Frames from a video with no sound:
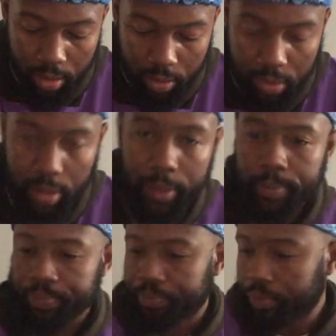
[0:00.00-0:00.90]
You see?
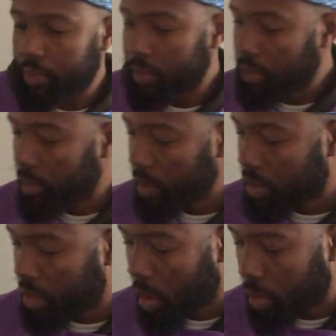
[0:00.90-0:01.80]

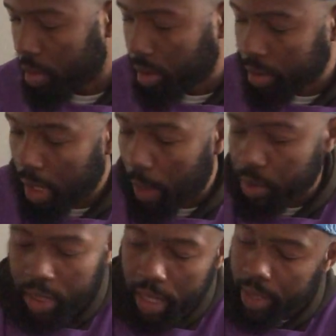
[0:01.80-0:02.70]
So
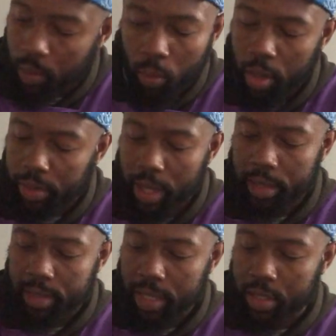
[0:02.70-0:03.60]
Yahushua didn't want that
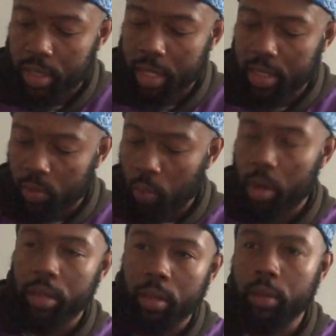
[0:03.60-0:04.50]
attention. He just
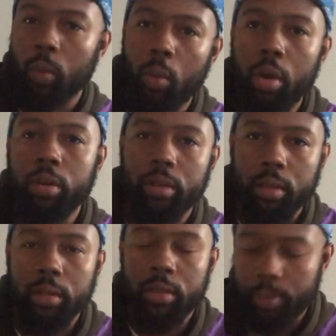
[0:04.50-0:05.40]
wanted the, the work
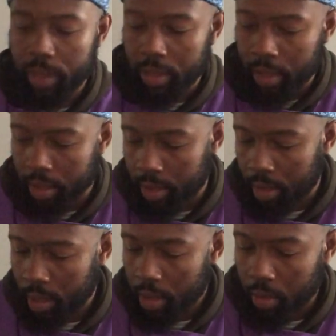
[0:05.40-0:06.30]
to be done,
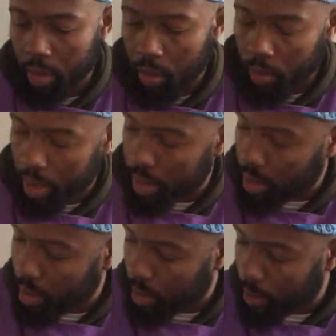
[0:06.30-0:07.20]
you know? And,
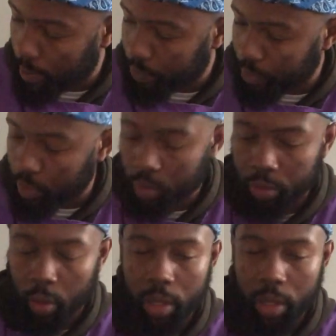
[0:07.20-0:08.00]
um, you know,